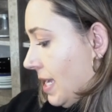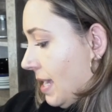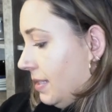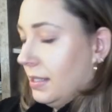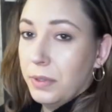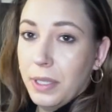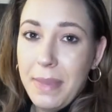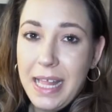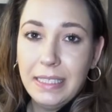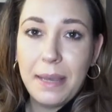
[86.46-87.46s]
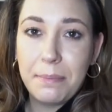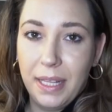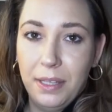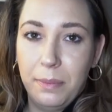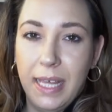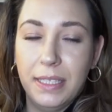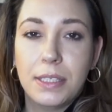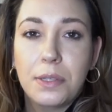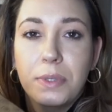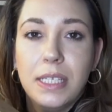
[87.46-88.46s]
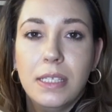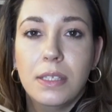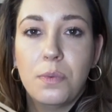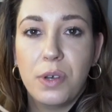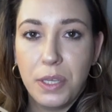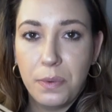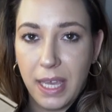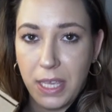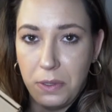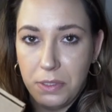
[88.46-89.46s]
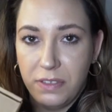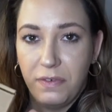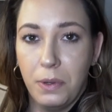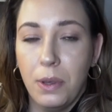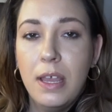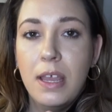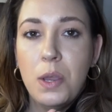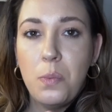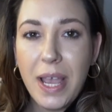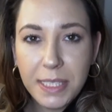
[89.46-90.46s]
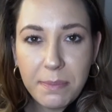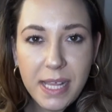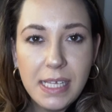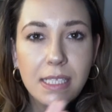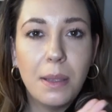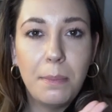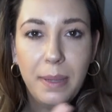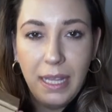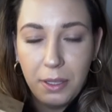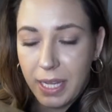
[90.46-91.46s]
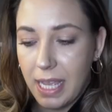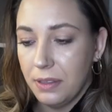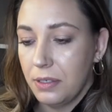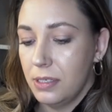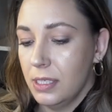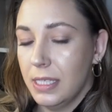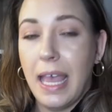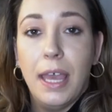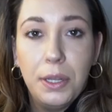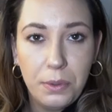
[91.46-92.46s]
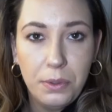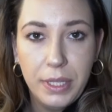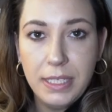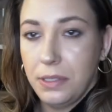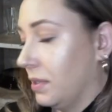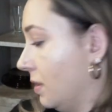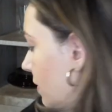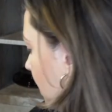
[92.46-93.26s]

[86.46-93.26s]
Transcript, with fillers: Yes, so the melt and pillar blend. So this is the one you can use for wax melts, pillar candles and all that sort of